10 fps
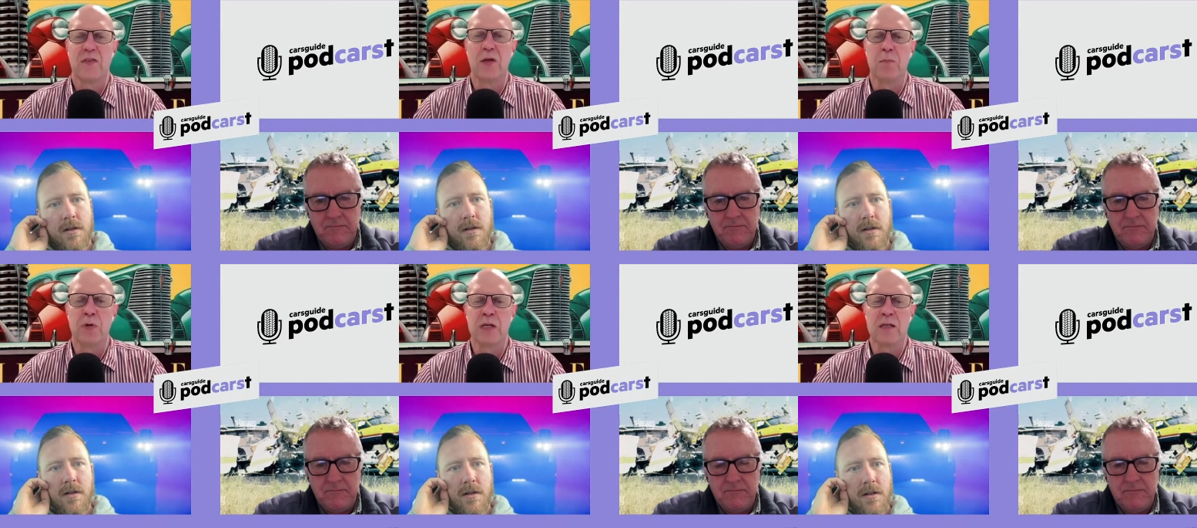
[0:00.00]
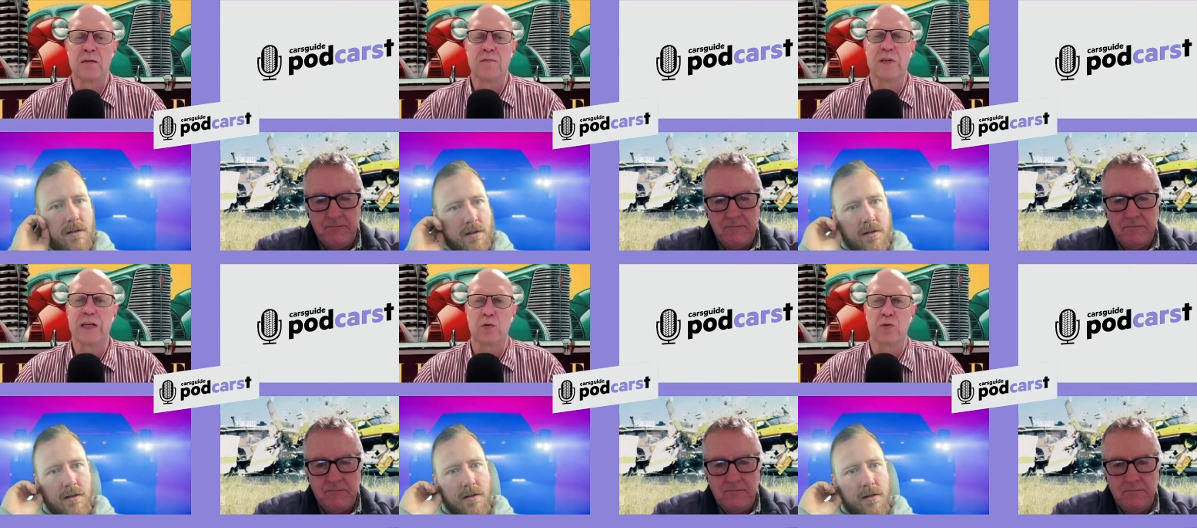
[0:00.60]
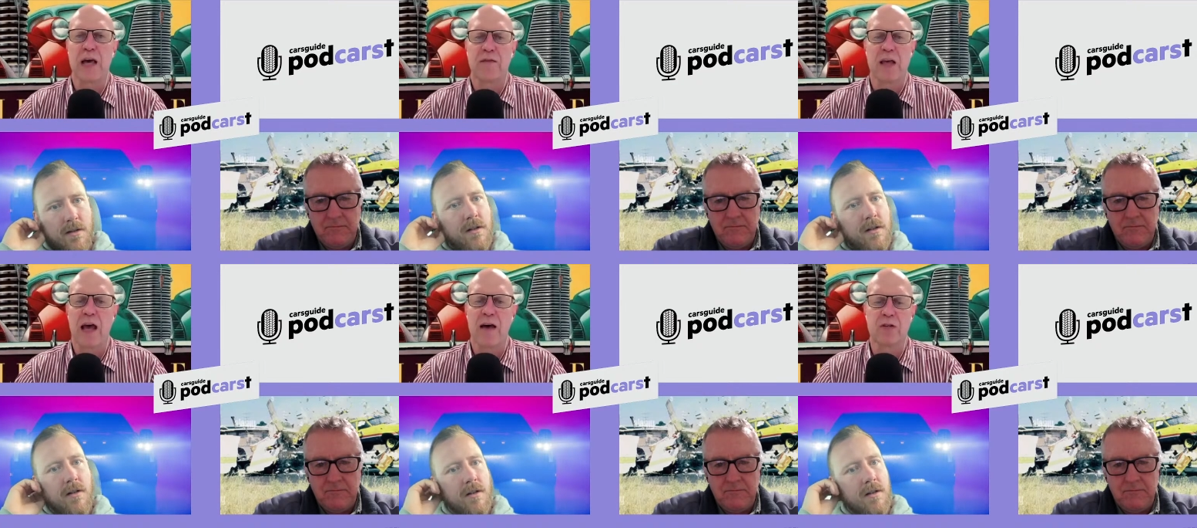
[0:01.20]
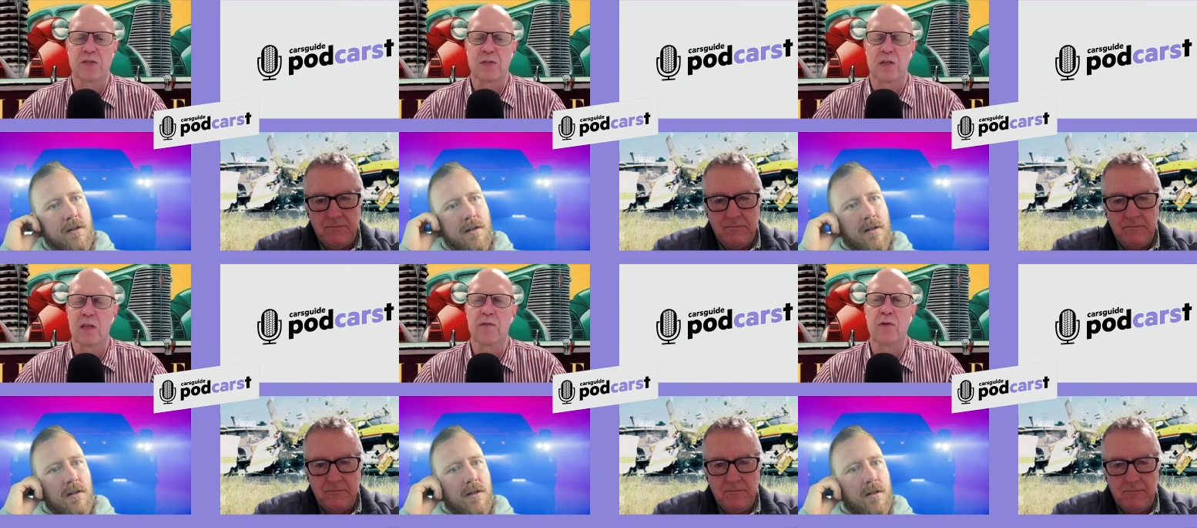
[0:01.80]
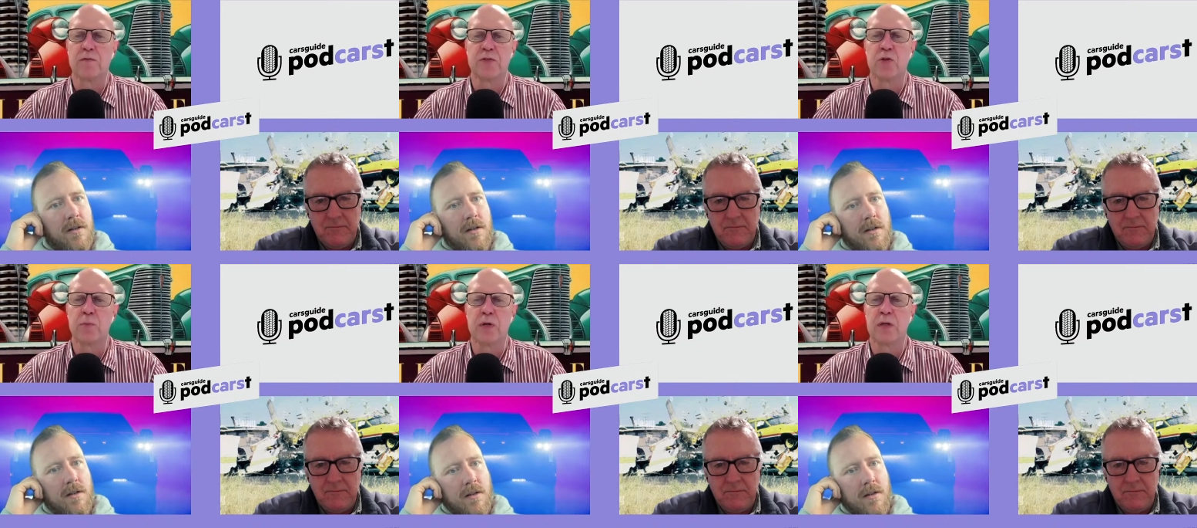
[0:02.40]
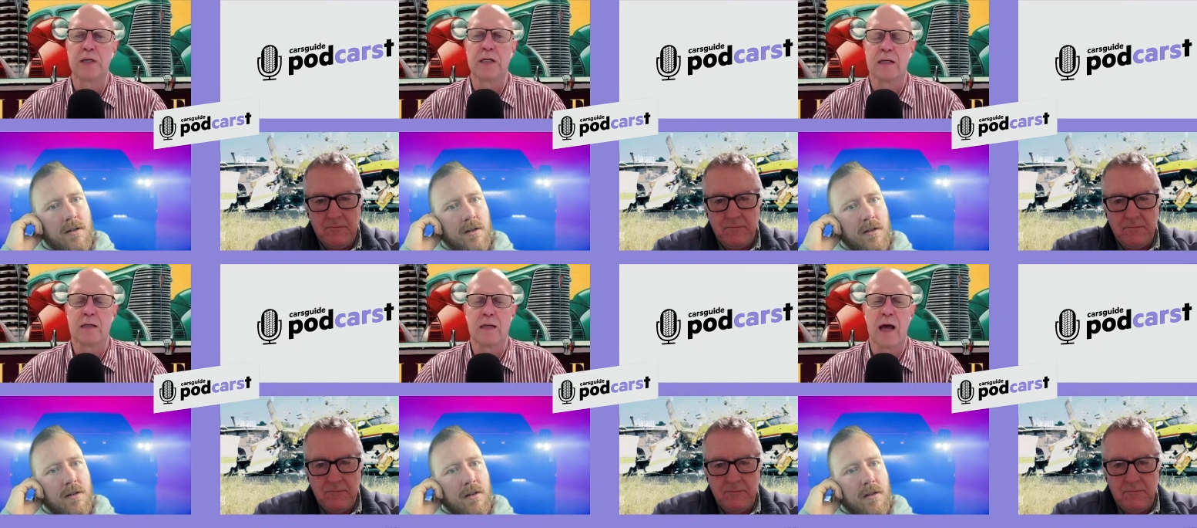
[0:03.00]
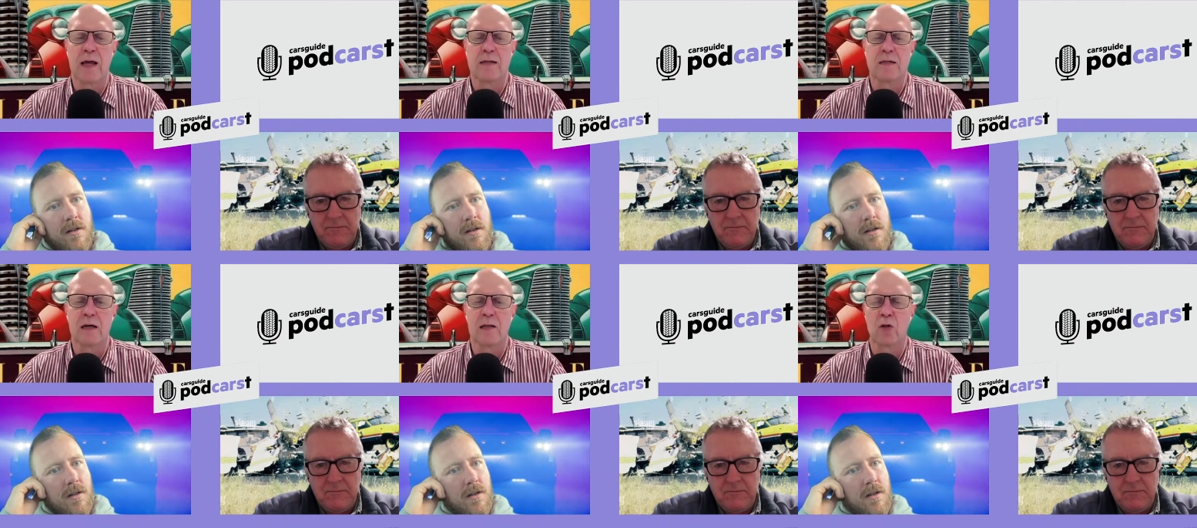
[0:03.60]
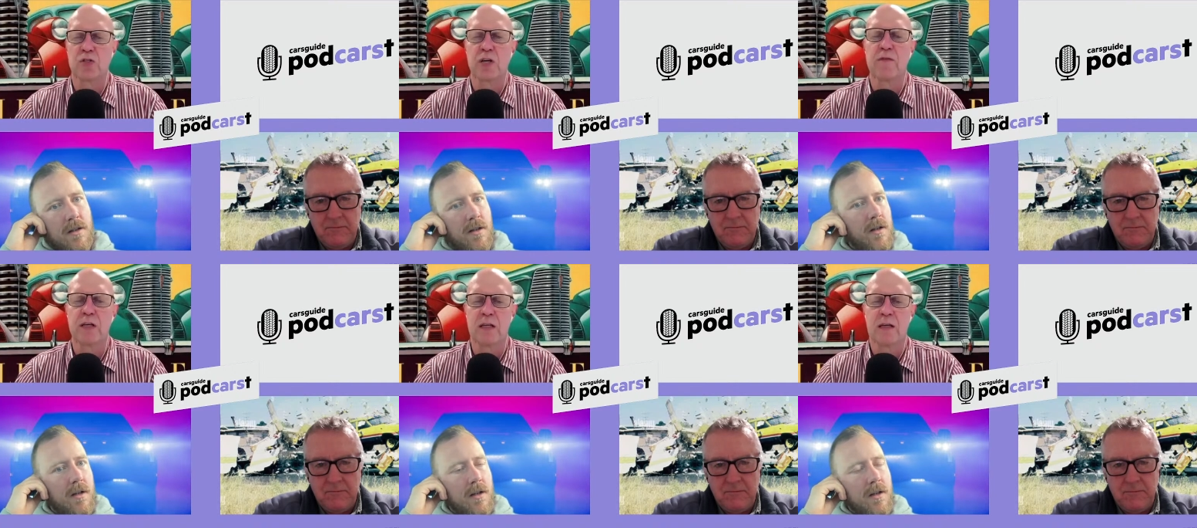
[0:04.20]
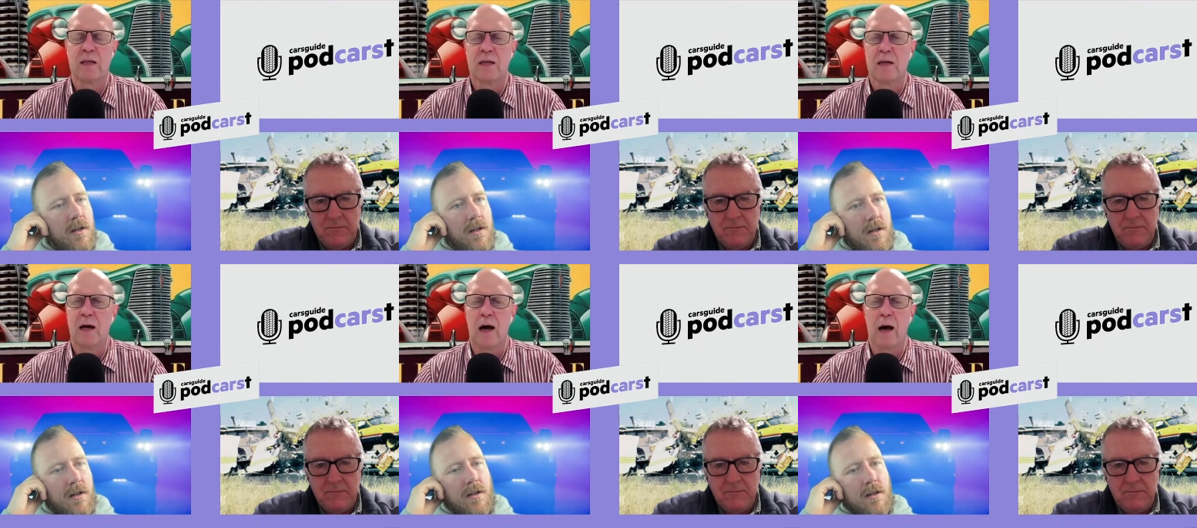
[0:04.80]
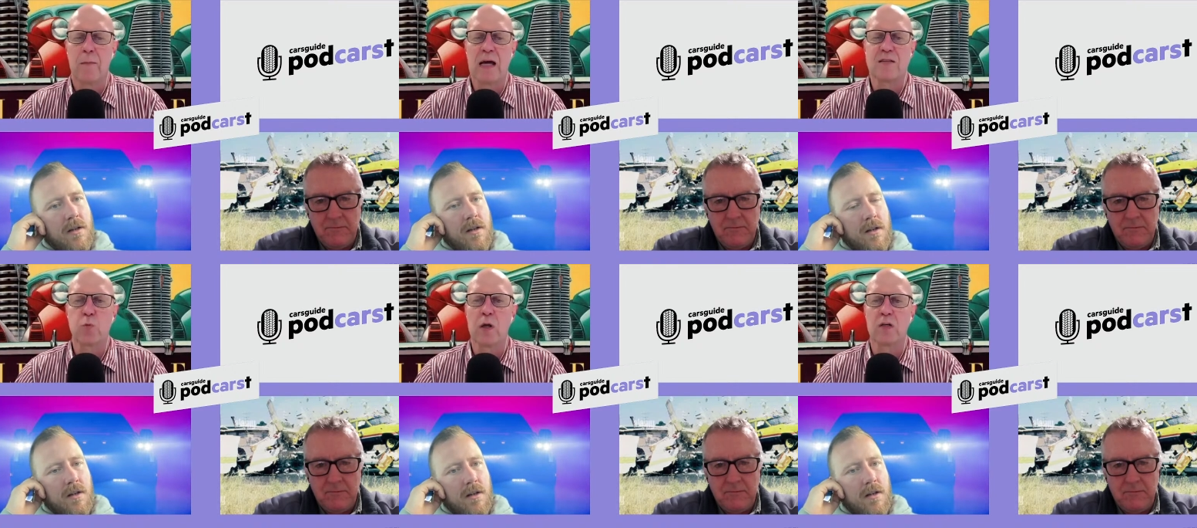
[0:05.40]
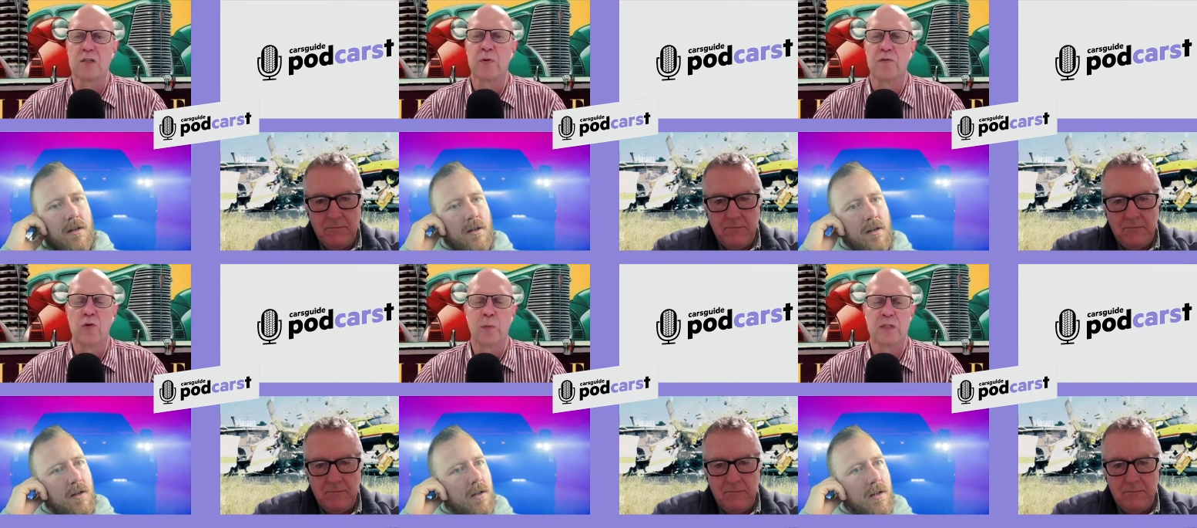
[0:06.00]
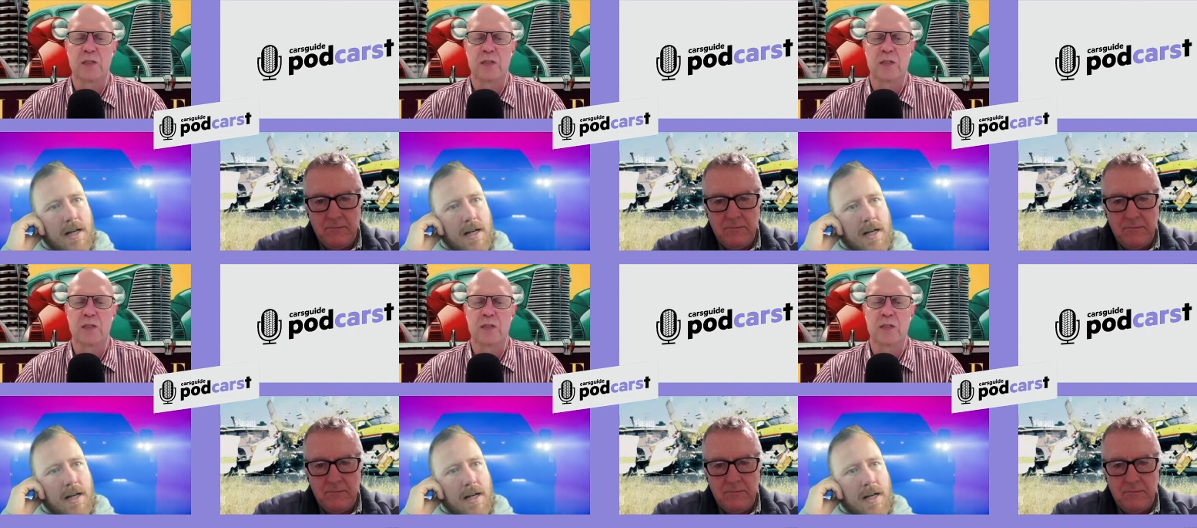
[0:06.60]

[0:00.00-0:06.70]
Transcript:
Speaker 1: that mean vehicles have to have a certain level of durability and and uh, longevity, um, as well as performance